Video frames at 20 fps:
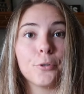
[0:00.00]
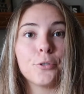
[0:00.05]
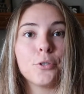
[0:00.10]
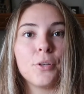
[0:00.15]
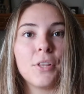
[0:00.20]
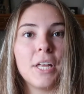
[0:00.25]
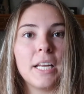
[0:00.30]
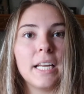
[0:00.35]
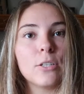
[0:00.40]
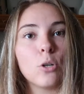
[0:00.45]
So
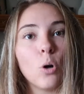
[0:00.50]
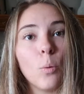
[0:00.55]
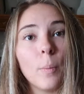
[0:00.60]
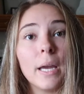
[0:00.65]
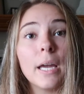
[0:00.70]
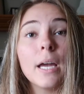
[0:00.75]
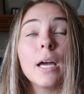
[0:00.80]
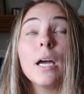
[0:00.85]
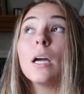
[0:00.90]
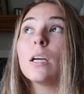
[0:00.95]
then he told
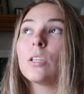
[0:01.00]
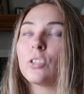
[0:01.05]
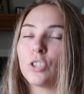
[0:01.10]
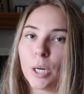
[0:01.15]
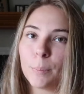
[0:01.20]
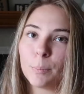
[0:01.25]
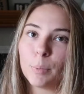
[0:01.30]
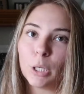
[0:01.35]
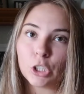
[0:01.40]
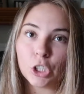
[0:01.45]
me,
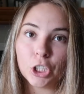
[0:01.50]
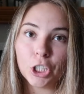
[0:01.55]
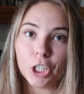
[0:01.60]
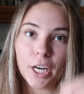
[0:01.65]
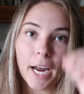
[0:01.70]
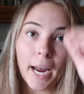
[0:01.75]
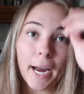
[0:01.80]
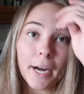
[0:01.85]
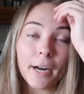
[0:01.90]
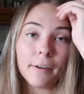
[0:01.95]
start brushing your
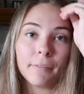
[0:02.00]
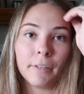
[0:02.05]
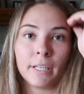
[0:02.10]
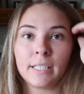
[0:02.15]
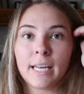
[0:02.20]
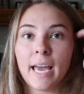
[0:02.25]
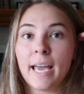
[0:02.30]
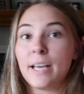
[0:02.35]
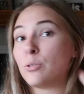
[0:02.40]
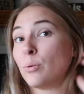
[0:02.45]
hair every
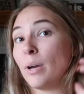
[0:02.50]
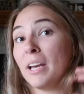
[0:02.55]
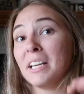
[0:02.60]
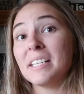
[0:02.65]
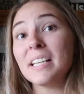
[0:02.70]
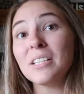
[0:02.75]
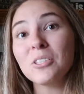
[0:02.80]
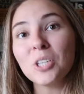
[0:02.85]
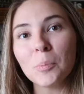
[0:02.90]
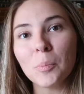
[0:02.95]
day. So I
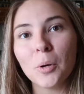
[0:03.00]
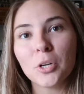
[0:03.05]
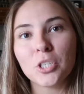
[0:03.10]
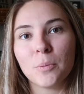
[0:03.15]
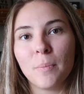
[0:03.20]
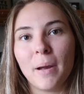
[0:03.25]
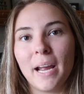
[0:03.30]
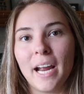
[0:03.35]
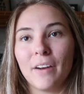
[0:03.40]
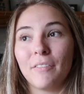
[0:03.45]
did start
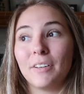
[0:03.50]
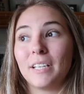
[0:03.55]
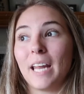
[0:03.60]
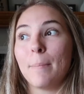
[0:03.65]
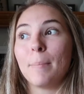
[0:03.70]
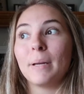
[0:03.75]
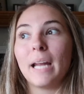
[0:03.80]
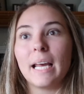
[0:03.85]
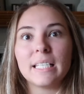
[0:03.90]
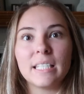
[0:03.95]
brushing my hair every day,
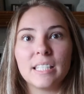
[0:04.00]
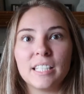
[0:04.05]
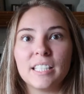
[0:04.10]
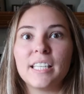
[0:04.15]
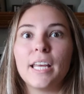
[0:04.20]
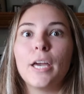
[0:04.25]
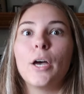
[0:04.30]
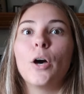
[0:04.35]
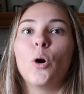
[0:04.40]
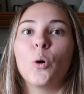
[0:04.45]
but I
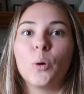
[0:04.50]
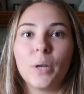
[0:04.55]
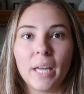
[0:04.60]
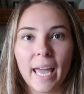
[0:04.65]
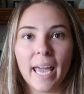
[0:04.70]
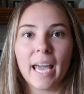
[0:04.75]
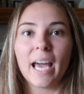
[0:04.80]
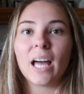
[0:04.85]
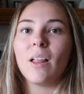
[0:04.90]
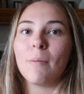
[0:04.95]
still
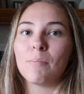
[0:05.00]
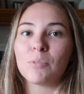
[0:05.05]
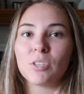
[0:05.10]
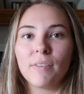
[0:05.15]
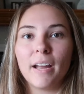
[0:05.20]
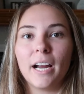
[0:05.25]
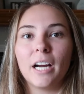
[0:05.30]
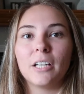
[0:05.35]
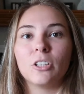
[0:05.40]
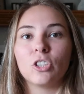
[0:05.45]
get clumps
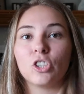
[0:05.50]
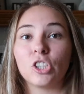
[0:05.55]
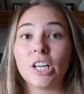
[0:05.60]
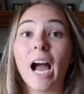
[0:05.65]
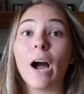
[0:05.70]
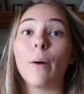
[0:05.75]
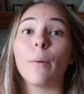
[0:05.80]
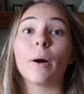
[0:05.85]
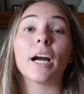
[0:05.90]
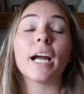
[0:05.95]
of hair in the
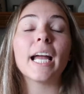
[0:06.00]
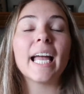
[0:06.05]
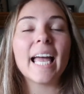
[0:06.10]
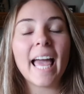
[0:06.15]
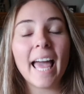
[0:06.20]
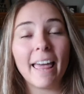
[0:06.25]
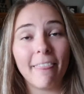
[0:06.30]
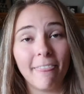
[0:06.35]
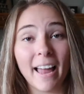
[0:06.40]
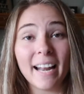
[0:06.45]
shower.
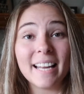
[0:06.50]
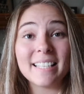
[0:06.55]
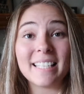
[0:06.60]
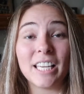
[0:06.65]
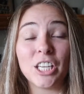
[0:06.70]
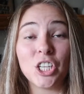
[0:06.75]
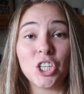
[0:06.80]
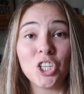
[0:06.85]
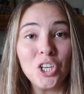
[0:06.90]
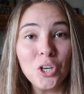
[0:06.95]
That is a
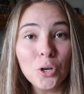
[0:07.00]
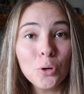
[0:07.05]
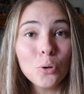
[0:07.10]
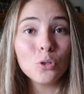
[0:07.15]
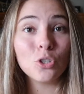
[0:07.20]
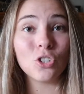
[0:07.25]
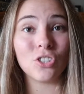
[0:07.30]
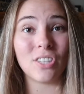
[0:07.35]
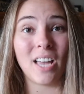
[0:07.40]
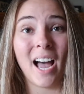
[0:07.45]

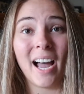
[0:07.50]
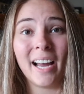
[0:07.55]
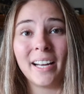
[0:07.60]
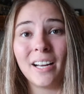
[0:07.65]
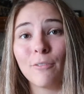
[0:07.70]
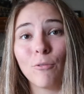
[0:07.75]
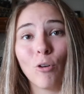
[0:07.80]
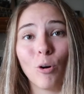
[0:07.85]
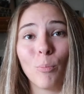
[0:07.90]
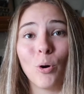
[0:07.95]
huge sign
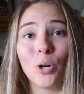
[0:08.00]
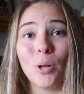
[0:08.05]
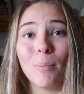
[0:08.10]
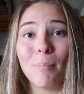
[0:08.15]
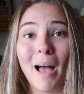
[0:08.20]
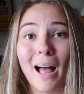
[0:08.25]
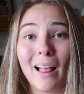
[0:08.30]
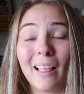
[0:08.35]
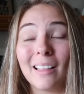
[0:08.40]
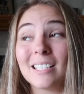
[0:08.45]
of hormone
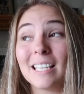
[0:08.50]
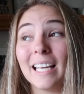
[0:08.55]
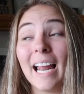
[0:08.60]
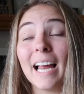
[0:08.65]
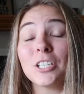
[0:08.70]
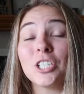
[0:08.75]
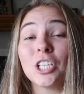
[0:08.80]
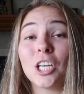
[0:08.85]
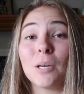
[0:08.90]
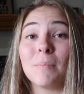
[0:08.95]
imbalance. It
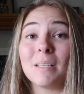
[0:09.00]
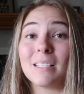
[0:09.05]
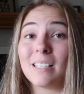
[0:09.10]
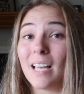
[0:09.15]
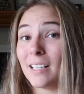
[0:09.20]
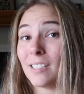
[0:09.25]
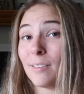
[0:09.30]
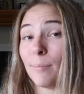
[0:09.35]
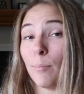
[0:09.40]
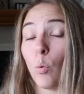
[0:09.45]
actually can be
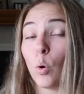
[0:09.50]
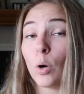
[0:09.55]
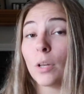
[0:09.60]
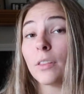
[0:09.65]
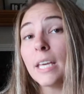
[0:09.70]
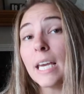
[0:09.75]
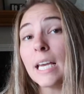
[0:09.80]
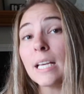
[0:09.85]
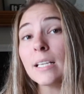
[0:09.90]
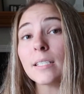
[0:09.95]
signs of more
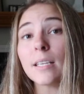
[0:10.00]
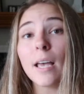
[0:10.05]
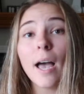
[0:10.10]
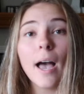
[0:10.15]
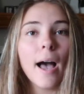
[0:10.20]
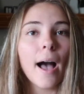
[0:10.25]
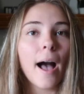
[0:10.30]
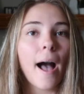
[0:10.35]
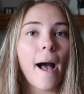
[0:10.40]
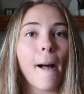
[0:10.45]
things.
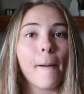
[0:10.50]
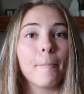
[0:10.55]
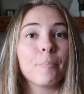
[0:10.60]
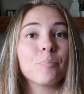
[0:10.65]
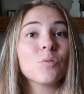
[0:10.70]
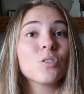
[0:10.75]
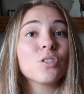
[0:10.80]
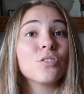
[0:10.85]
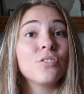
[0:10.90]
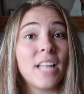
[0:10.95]

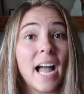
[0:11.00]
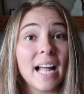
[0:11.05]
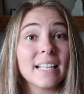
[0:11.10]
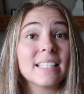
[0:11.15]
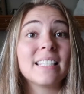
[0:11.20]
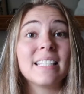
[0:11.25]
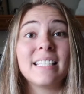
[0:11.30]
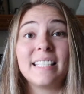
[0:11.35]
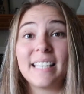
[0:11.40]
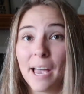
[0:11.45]

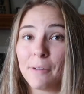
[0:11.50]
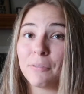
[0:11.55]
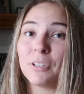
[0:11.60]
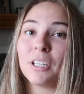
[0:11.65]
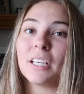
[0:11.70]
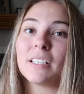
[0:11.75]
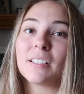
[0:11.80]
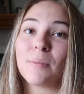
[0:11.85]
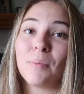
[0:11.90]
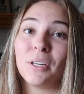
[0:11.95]
That's
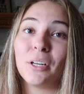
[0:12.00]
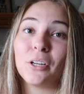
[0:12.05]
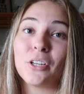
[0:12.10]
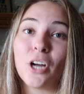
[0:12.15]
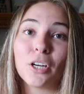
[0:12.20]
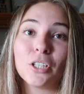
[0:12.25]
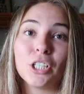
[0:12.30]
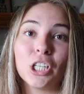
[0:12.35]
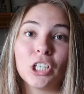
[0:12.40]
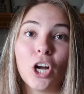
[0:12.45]
definitely something to
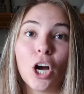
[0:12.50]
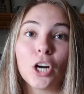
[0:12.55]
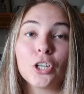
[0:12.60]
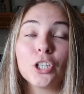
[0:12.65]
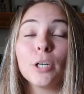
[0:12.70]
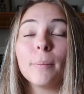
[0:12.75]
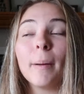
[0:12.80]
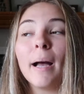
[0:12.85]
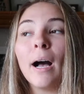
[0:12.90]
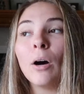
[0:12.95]
talk to your
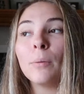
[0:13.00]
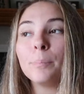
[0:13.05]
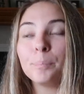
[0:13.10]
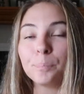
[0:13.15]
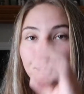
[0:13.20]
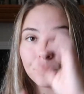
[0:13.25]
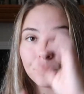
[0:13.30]
doctor about.